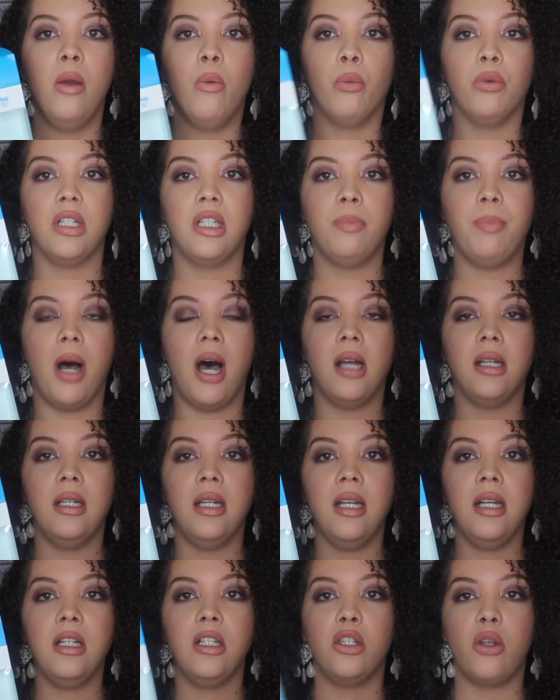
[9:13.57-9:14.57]

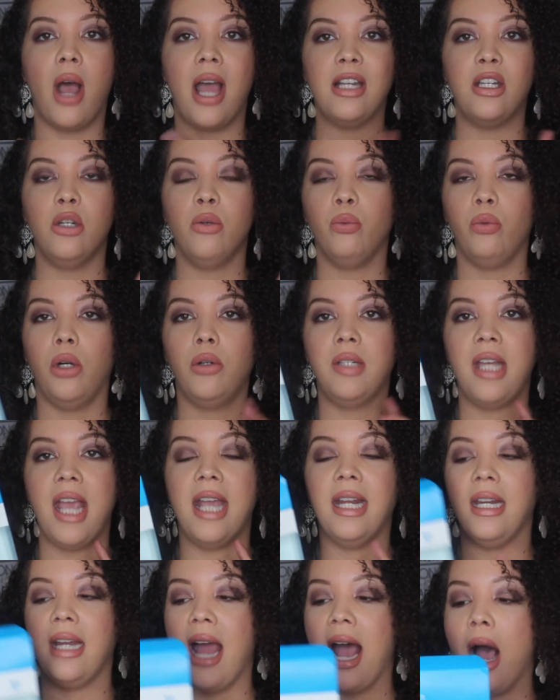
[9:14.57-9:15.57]
responding. So I do
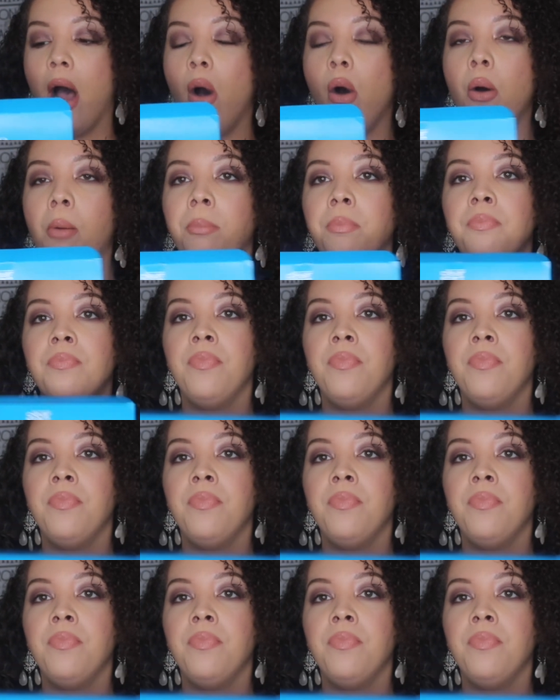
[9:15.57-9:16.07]
rotate it out.